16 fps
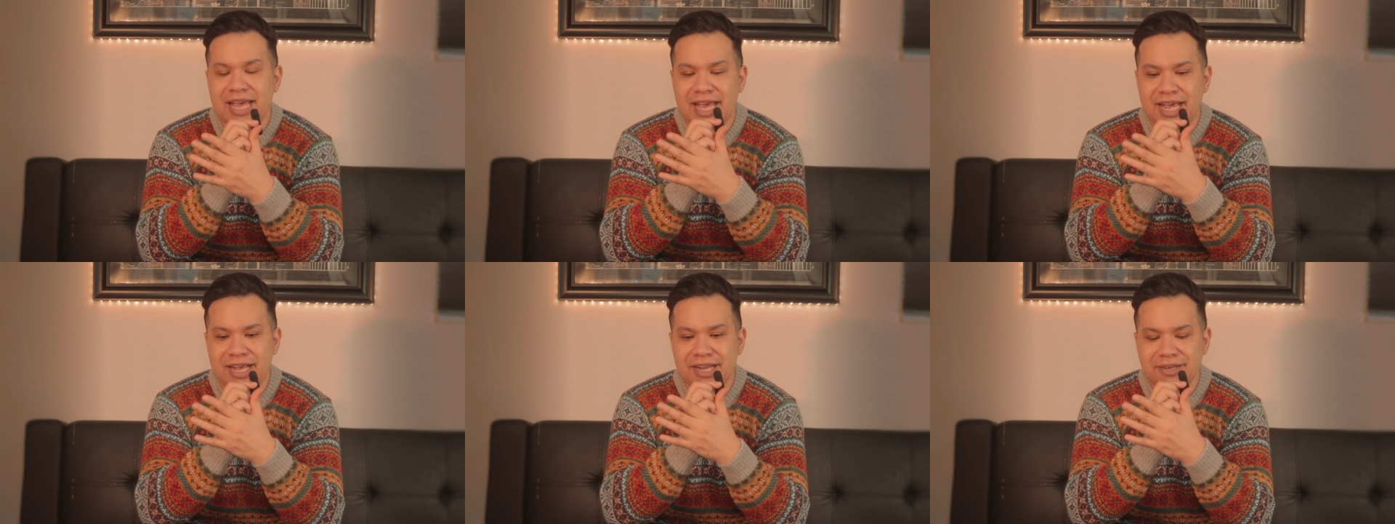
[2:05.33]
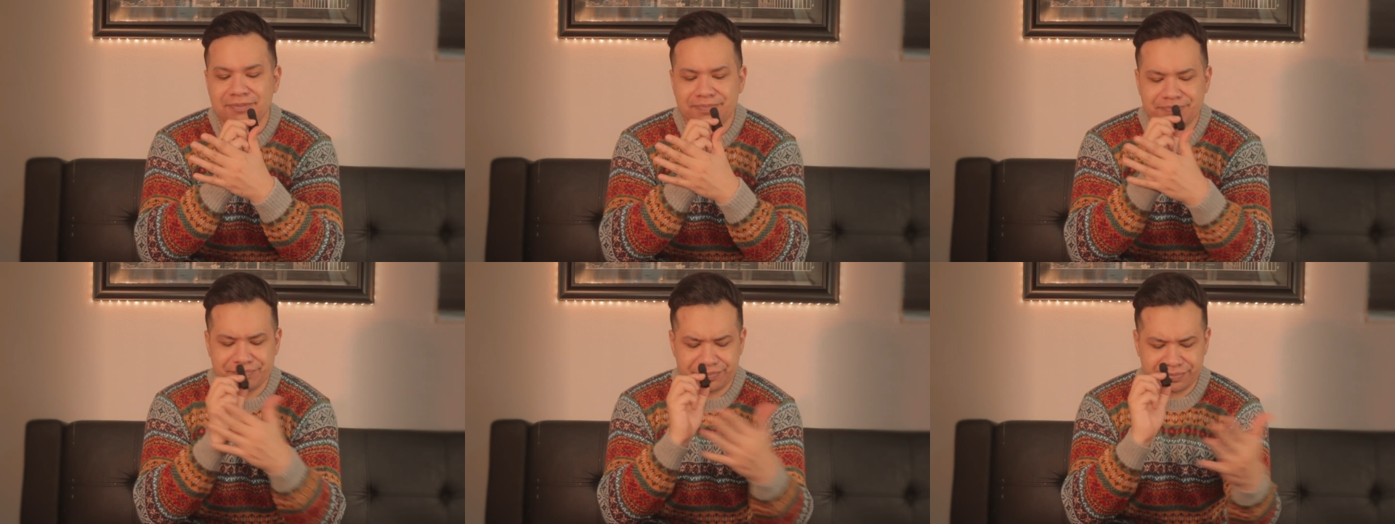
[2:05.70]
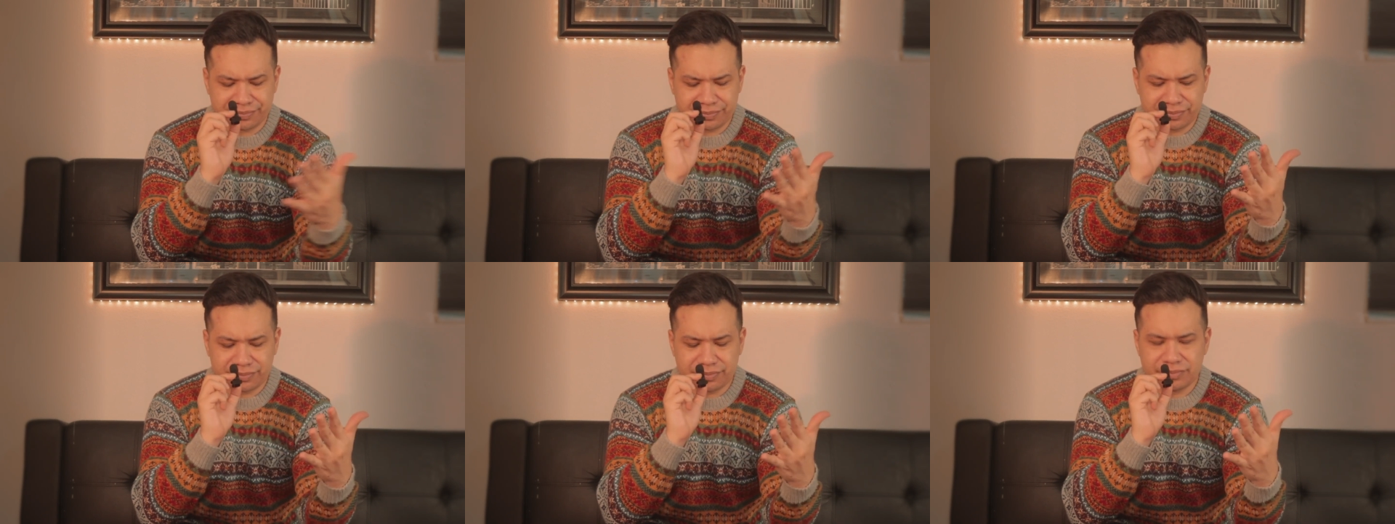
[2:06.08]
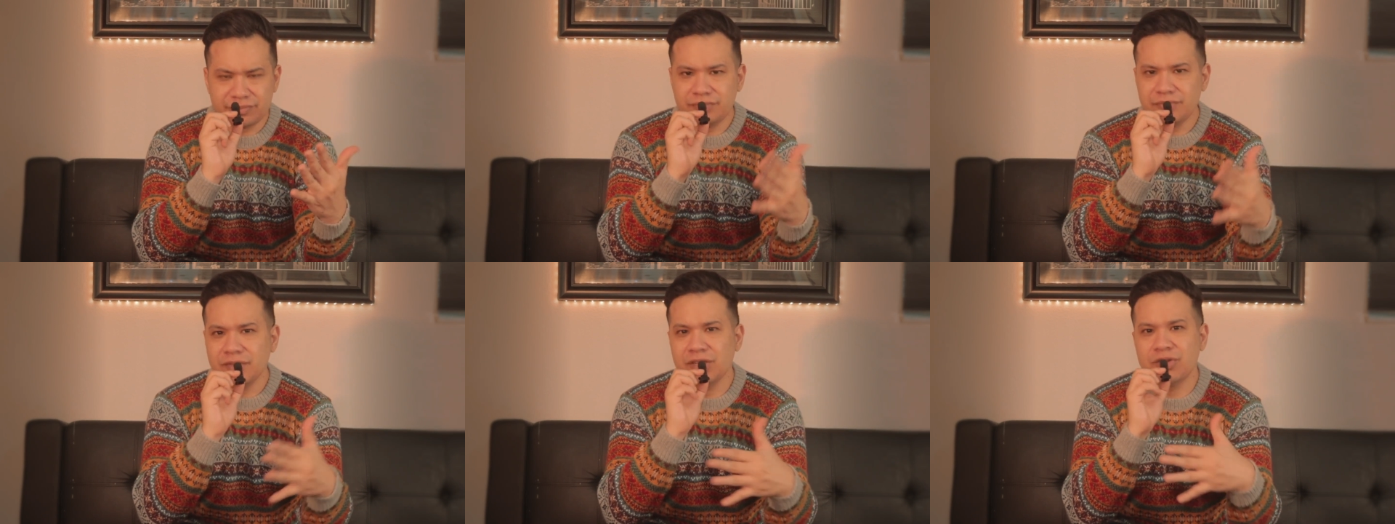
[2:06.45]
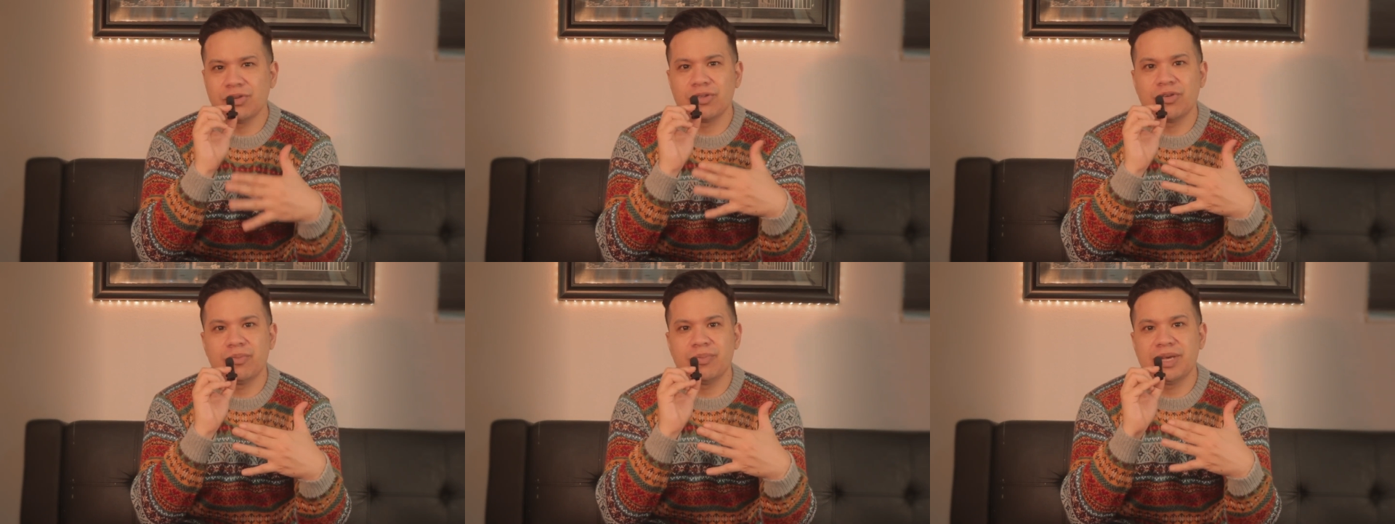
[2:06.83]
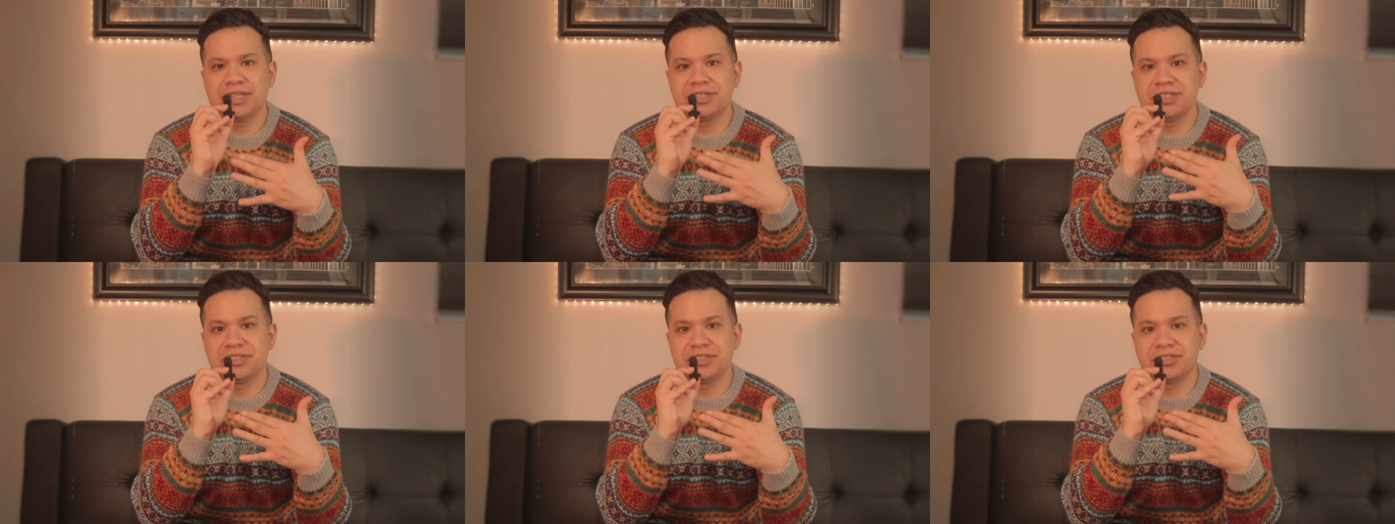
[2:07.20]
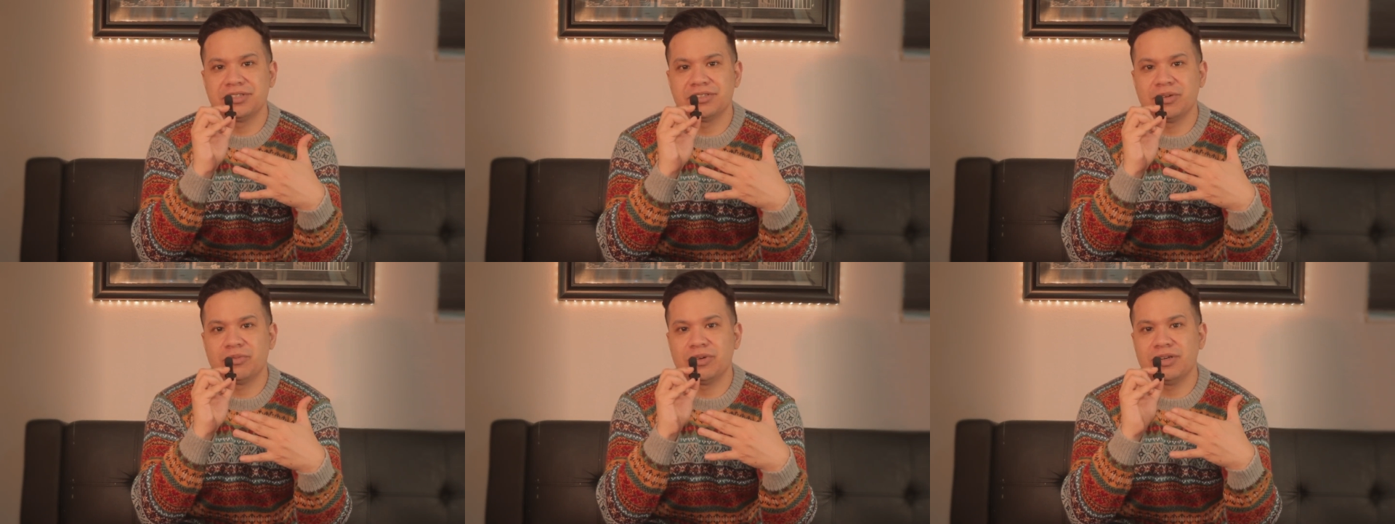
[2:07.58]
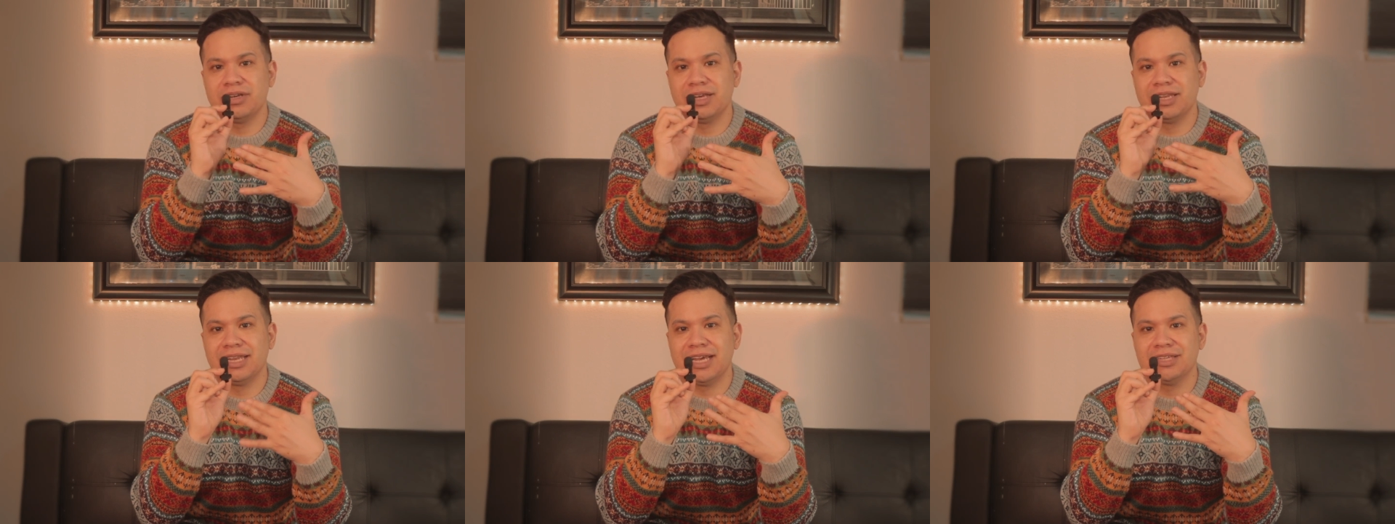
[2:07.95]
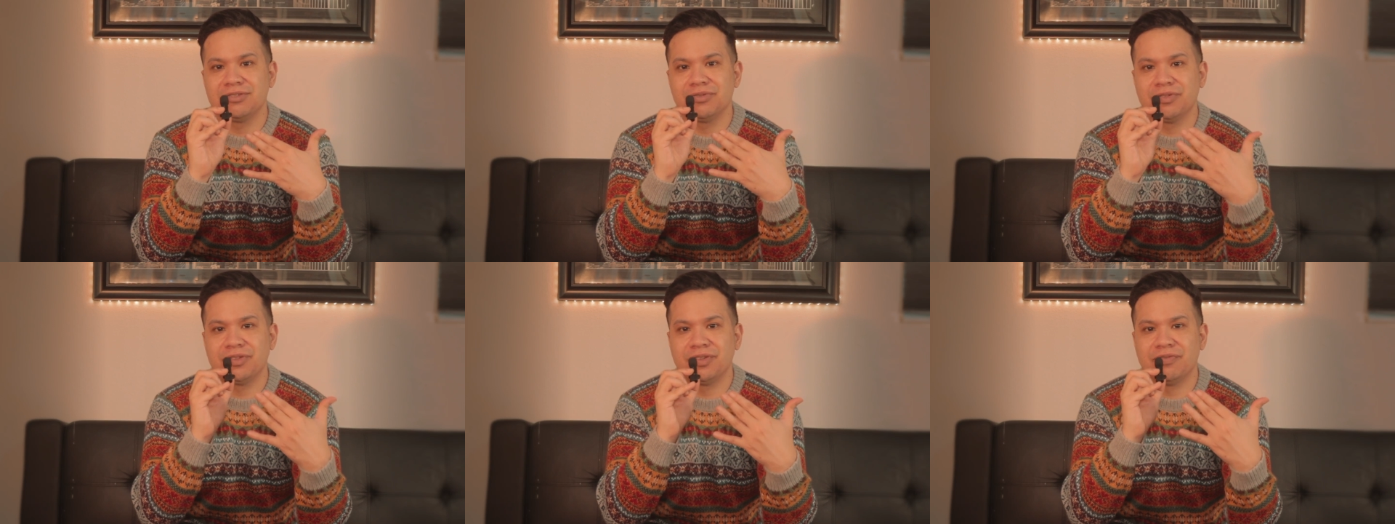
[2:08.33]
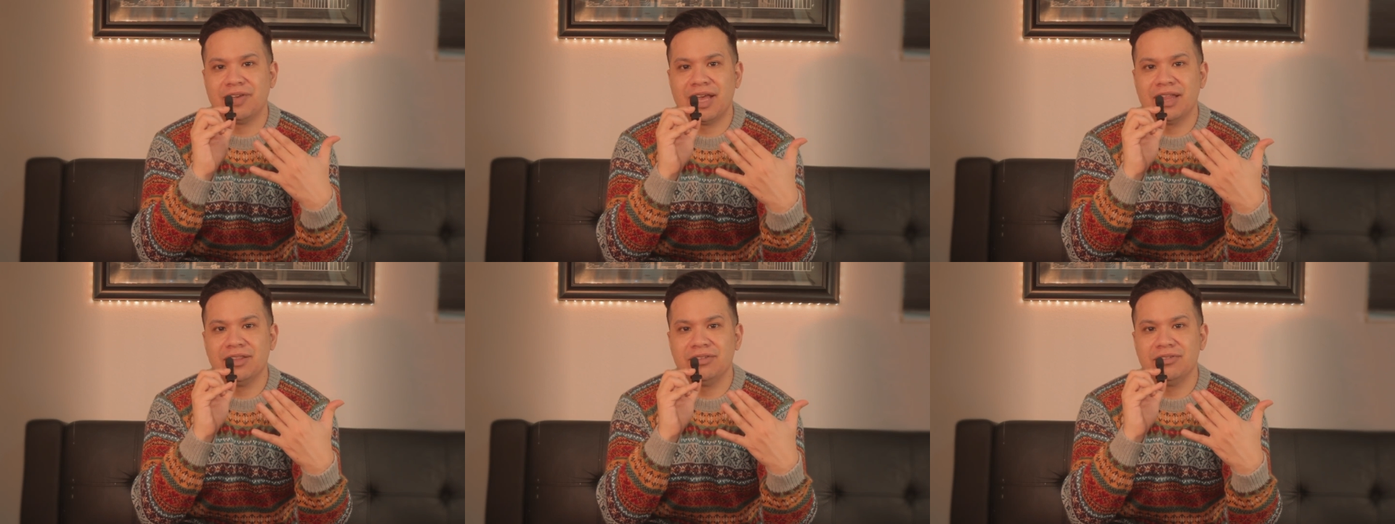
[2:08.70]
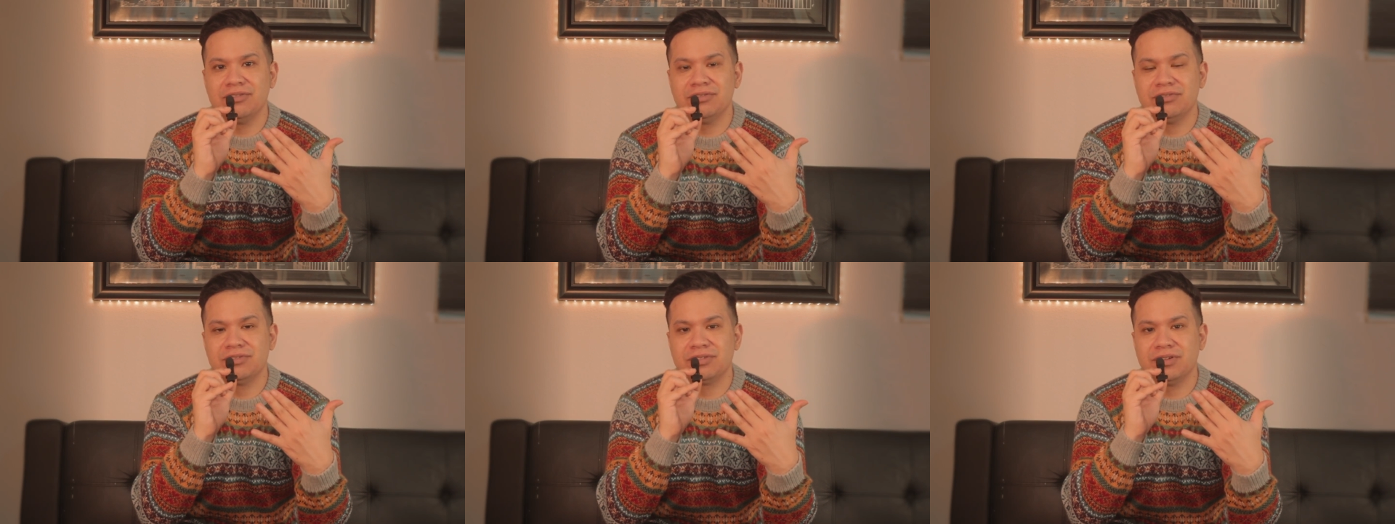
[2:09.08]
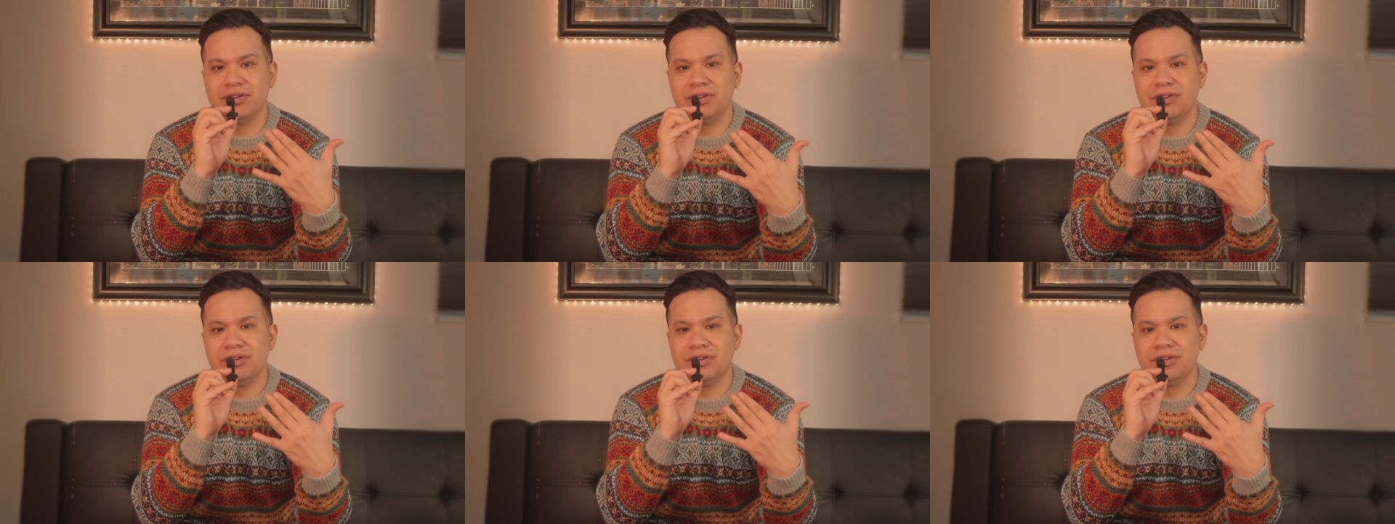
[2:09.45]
And, you know, their message somewhat aligns with the values